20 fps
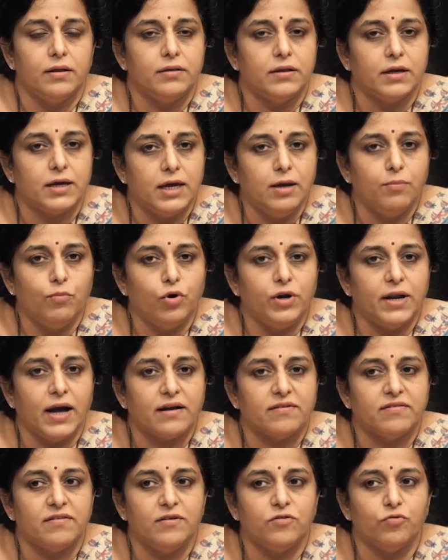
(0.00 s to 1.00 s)
The
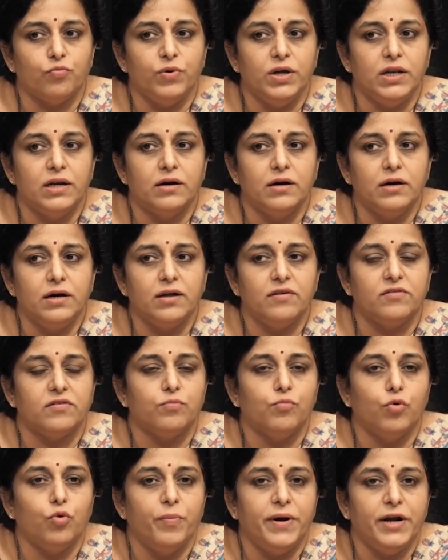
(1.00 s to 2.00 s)
chemotaxis, we learnt, is
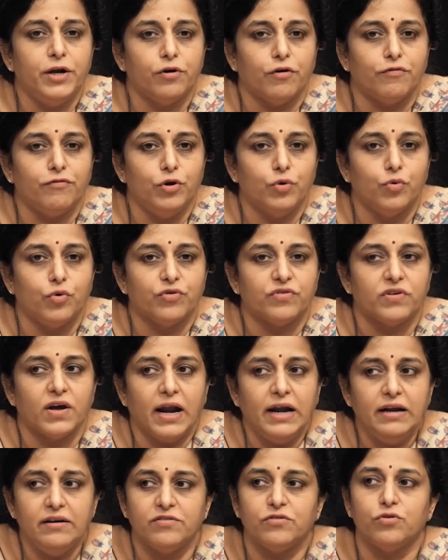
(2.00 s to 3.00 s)
a movement of
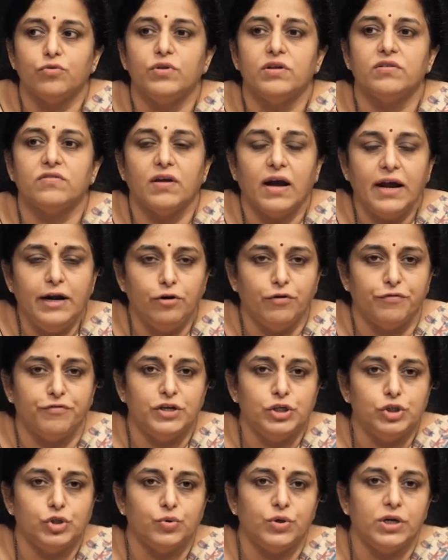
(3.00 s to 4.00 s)
leukocytes to the site
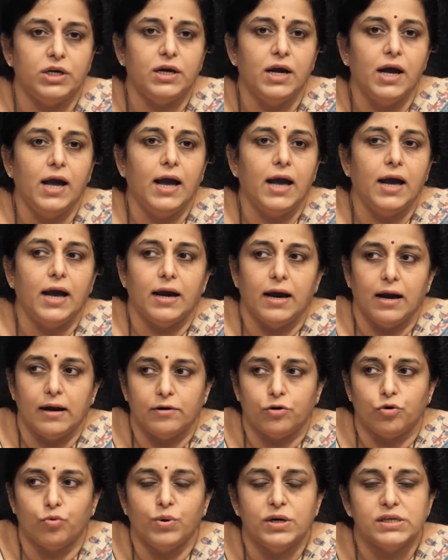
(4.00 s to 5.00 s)
of injury
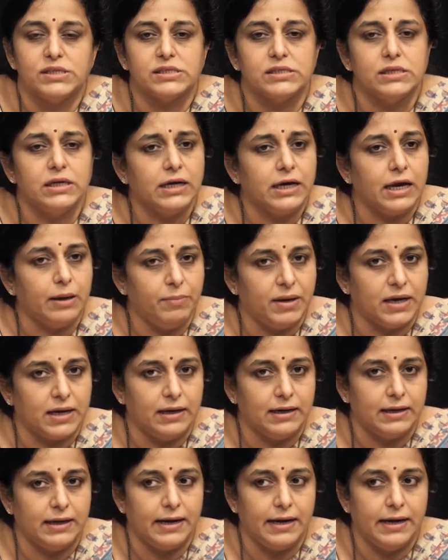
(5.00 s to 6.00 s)
towards a
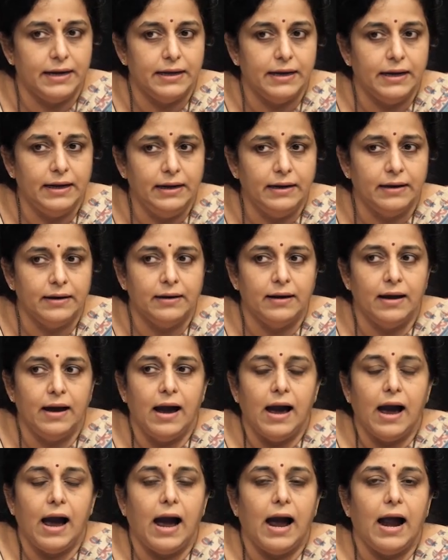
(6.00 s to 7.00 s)
chemical gradient,
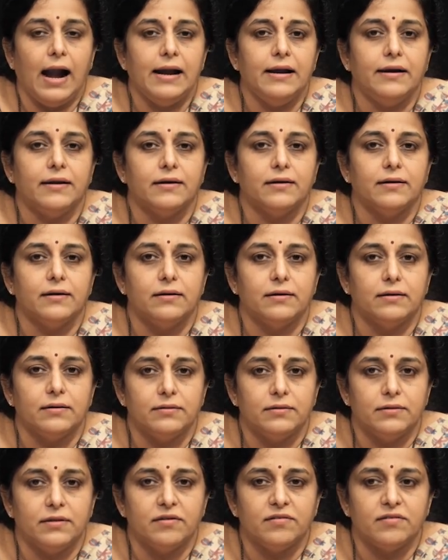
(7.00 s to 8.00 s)
and
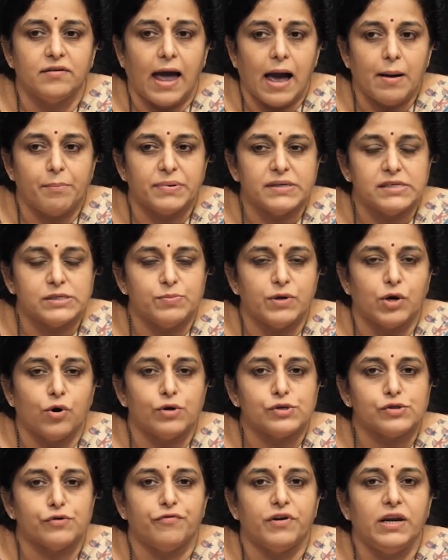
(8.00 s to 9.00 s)
this happens
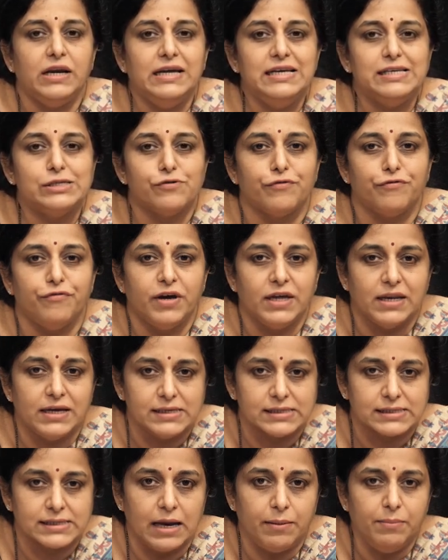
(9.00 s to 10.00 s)
because of release of
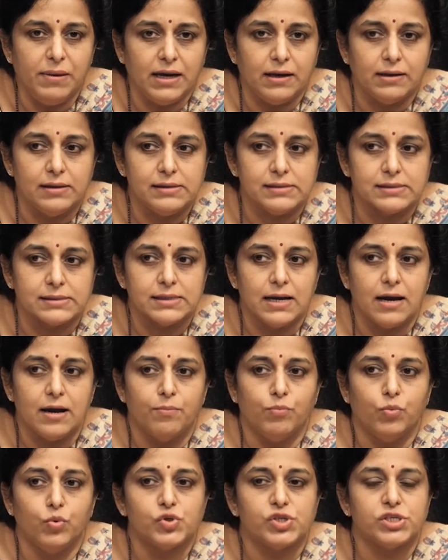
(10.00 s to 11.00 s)
various chemicals,
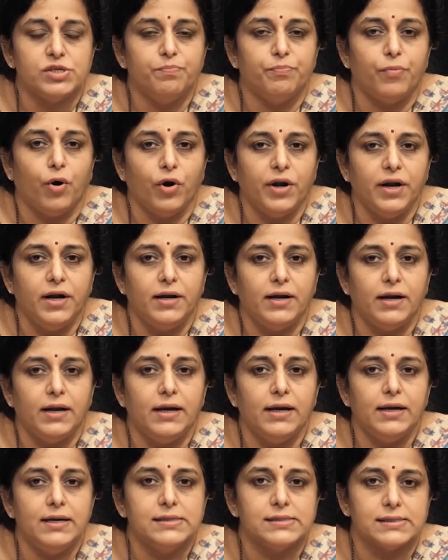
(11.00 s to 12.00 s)
most
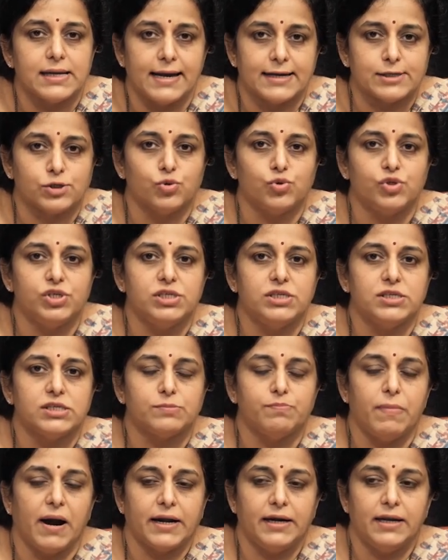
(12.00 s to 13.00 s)
importantly is
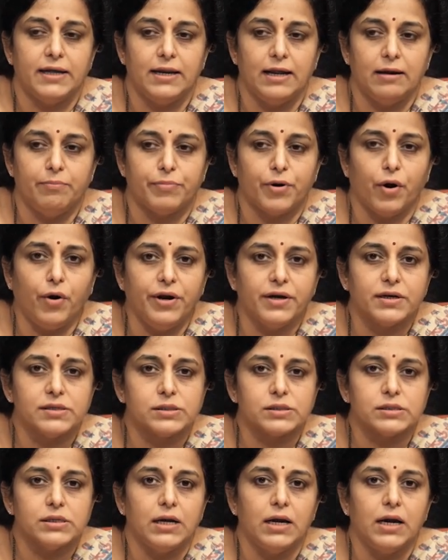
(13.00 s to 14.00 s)
exogenous bacterial
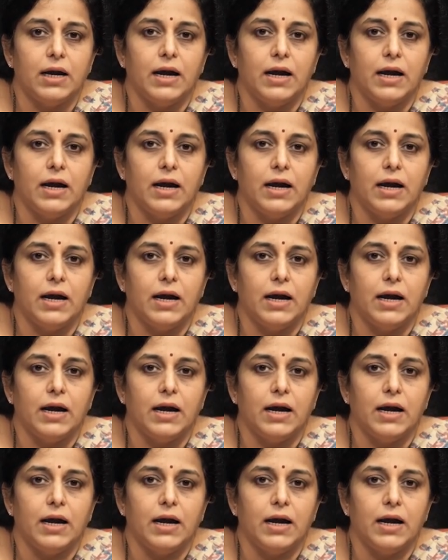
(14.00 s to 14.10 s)
products,